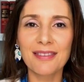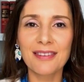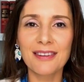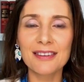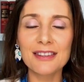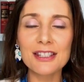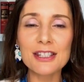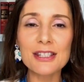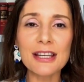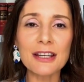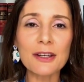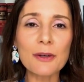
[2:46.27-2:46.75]

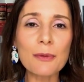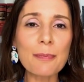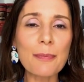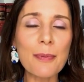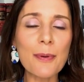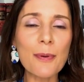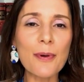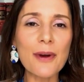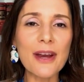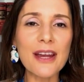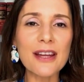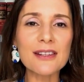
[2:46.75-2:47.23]
The second
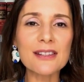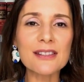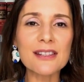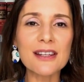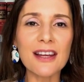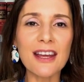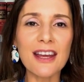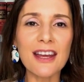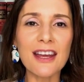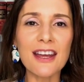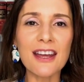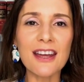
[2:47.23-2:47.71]
point
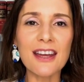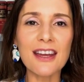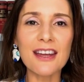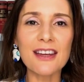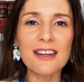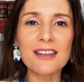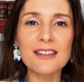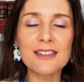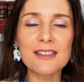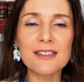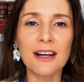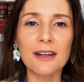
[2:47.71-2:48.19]

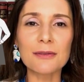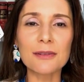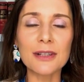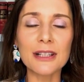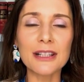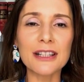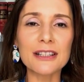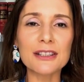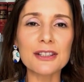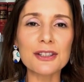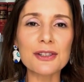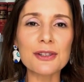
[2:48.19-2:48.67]
is
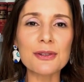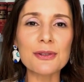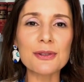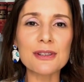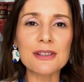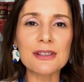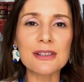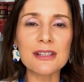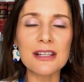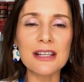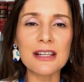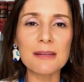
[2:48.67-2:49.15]
related
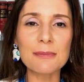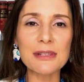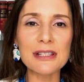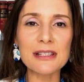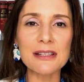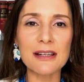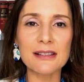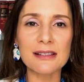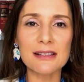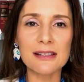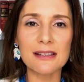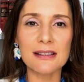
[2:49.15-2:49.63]
to team
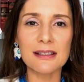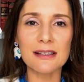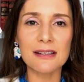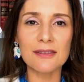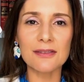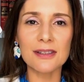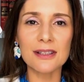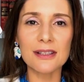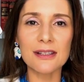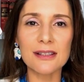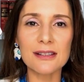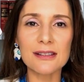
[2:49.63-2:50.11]

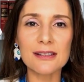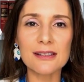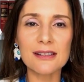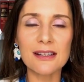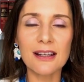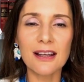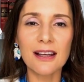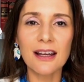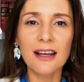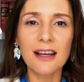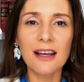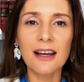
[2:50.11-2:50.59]
sensitivities.
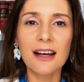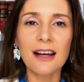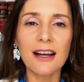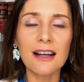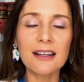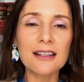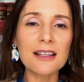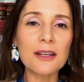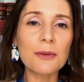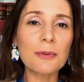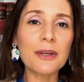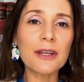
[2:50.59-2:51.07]

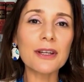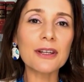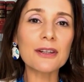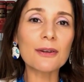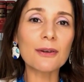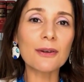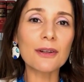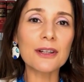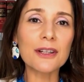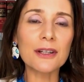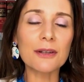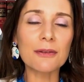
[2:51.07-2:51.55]
I think we can
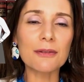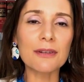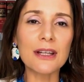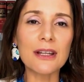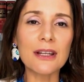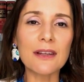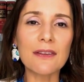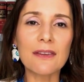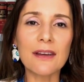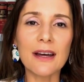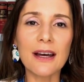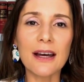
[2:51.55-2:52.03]
all
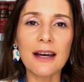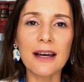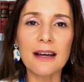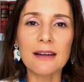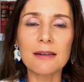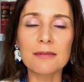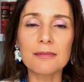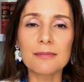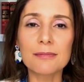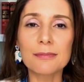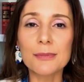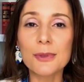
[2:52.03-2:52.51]
agree
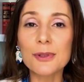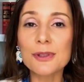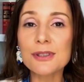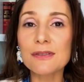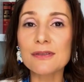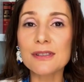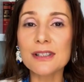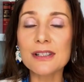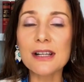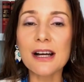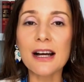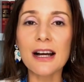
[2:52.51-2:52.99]
that most of
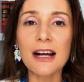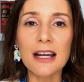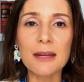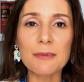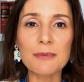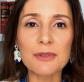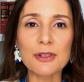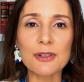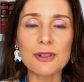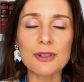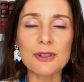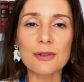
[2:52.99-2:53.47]
the
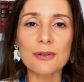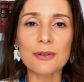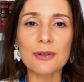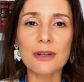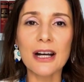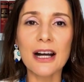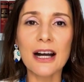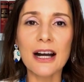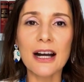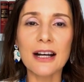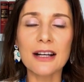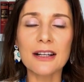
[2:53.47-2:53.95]
times external
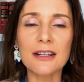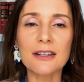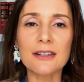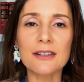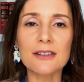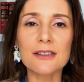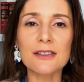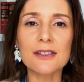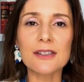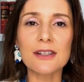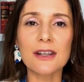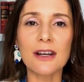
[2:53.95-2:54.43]

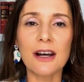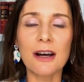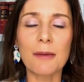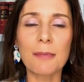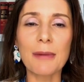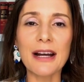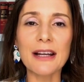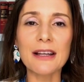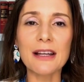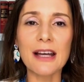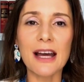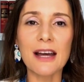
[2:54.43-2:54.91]
hires
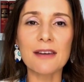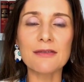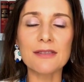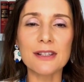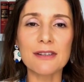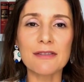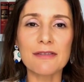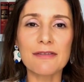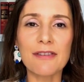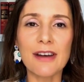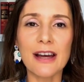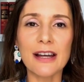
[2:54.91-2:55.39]
might have an
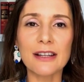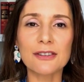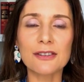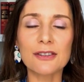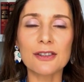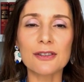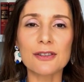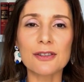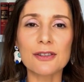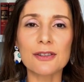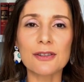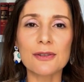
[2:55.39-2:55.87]
effect
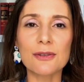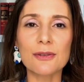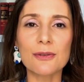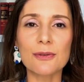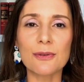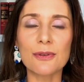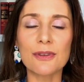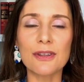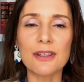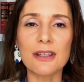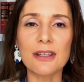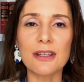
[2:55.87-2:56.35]
to
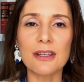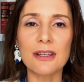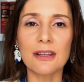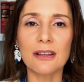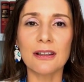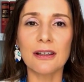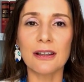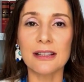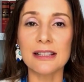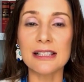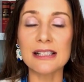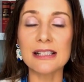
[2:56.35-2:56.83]
the
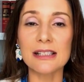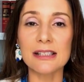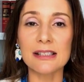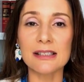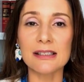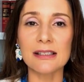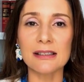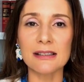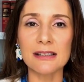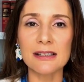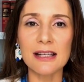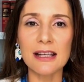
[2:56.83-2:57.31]

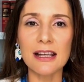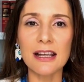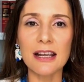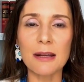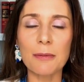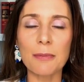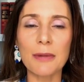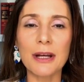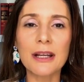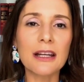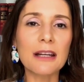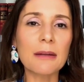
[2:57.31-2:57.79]
existing
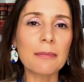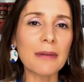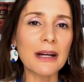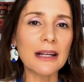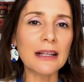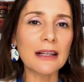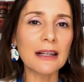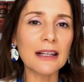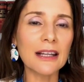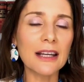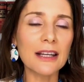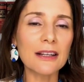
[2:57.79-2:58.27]
team. It
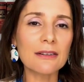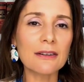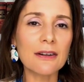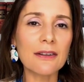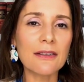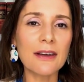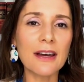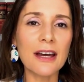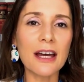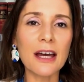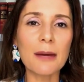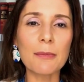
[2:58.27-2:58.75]
might layer
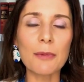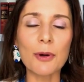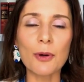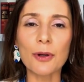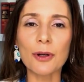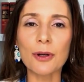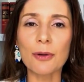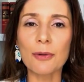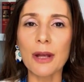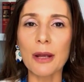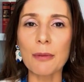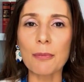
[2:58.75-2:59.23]
them or
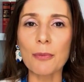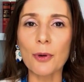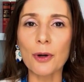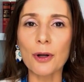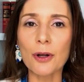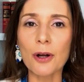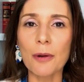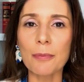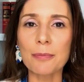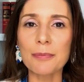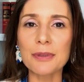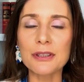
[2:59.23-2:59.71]
create more
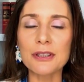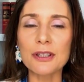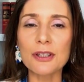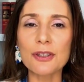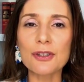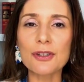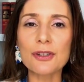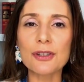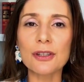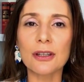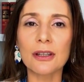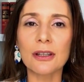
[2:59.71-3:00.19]

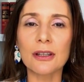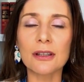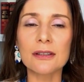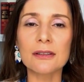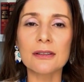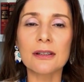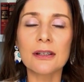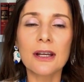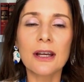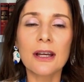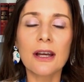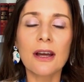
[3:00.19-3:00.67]

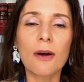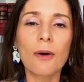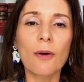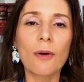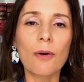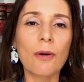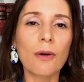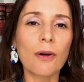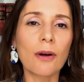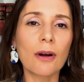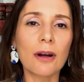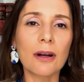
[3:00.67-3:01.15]
competition
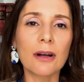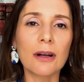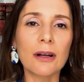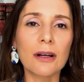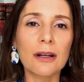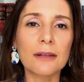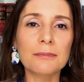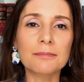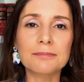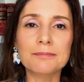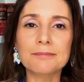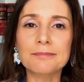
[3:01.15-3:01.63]

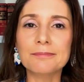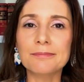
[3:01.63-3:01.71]
or